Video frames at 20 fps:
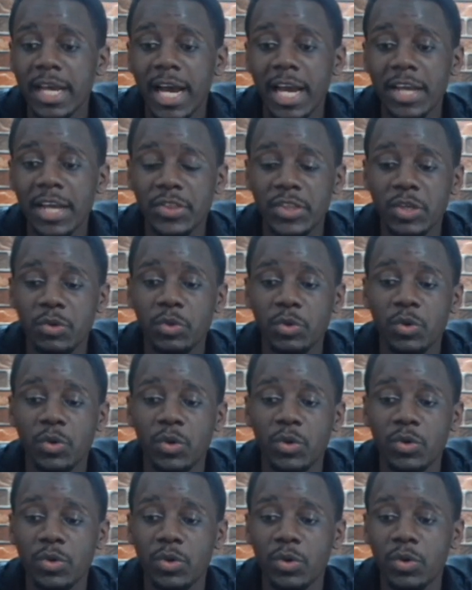I think we
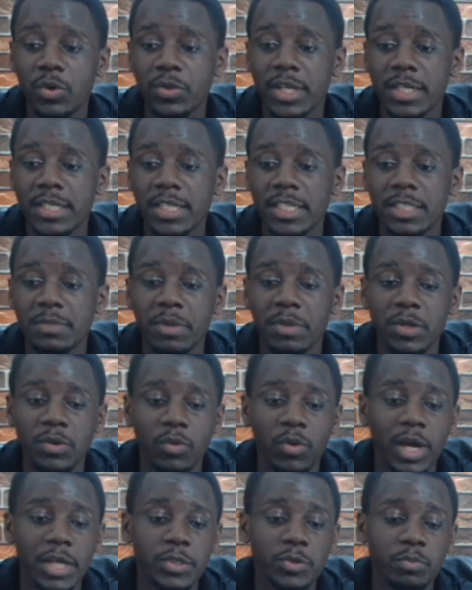all know that it's Ben
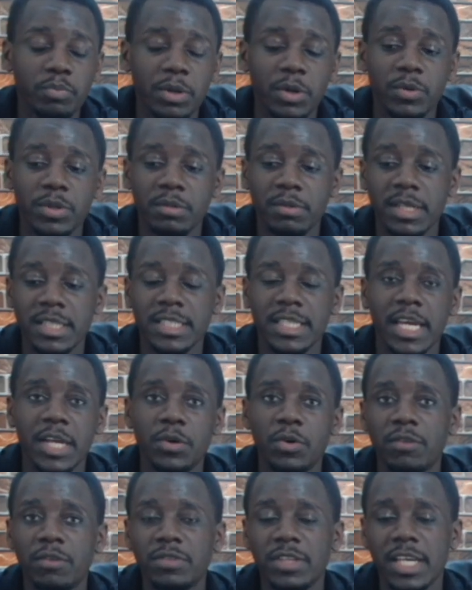White to play on the right
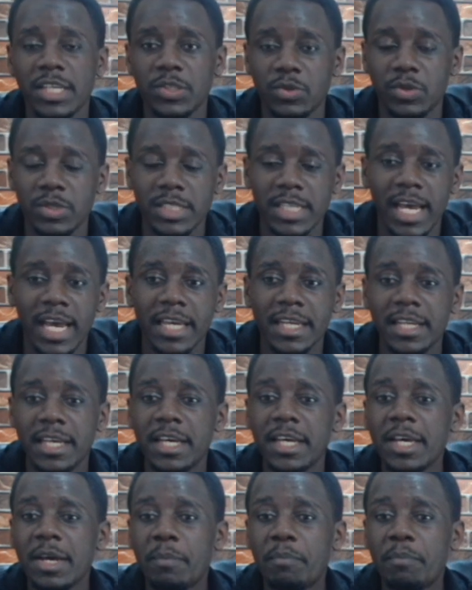side of the Arsenal side,